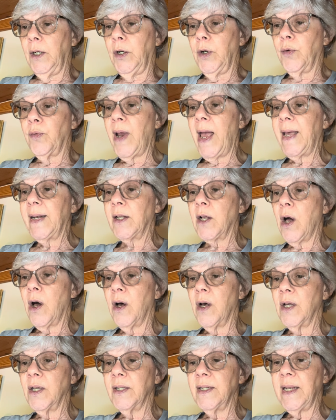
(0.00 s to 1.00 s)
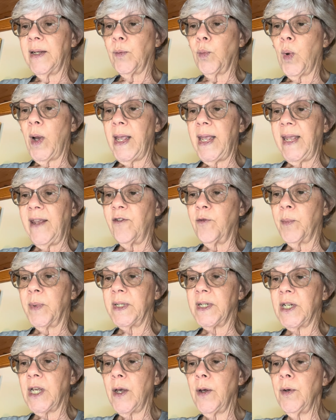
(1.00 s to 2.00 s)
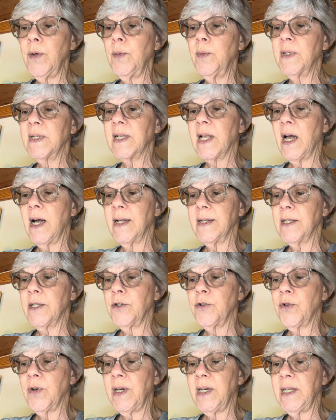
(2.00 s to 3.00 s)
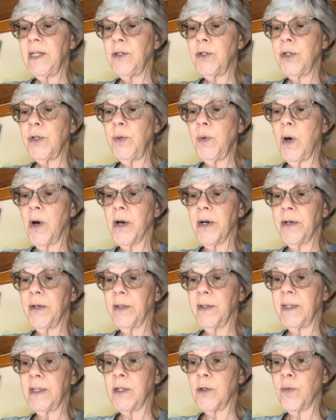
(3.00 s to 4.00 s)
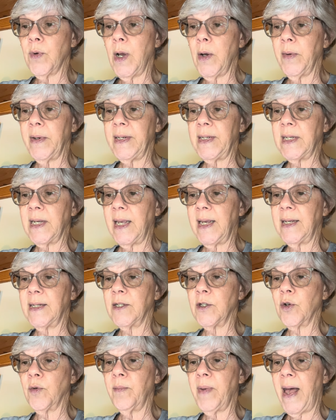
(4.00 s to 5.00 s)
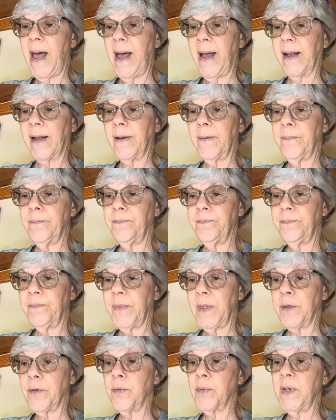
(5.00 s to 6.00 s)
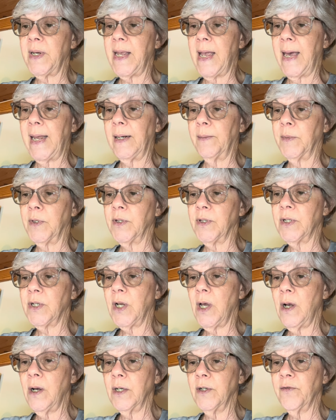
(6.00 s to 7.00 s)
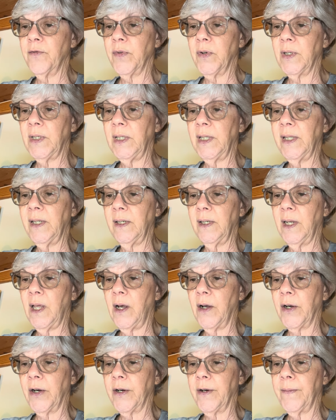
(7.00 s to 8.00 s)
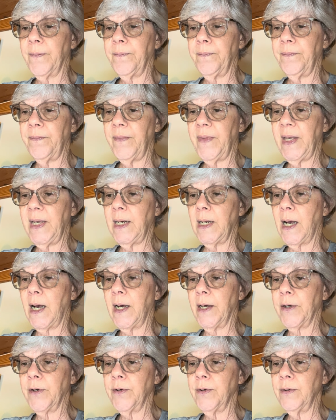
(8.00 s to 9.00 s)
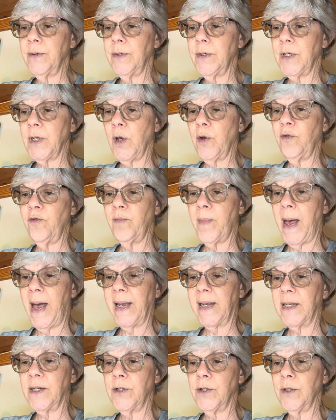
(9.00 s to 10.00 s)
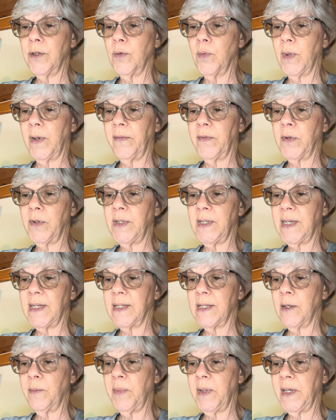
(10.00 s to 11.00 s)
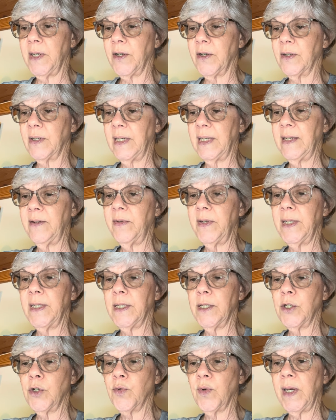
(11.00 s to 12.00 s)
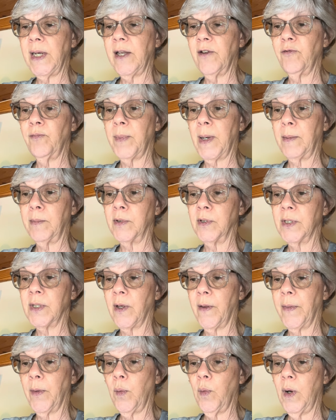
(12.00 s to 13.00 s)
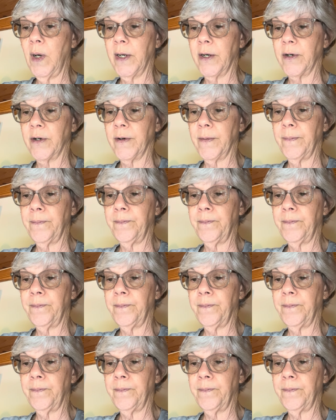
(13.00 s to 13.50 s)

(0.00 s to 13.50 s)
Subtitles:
Rat called and waved, but Toad was concentrating too hard on his rowing to answer back. The three animals talked for a little longer. Then Otter dove back into the river and disappeared, leaving a streak of bubbles on the water.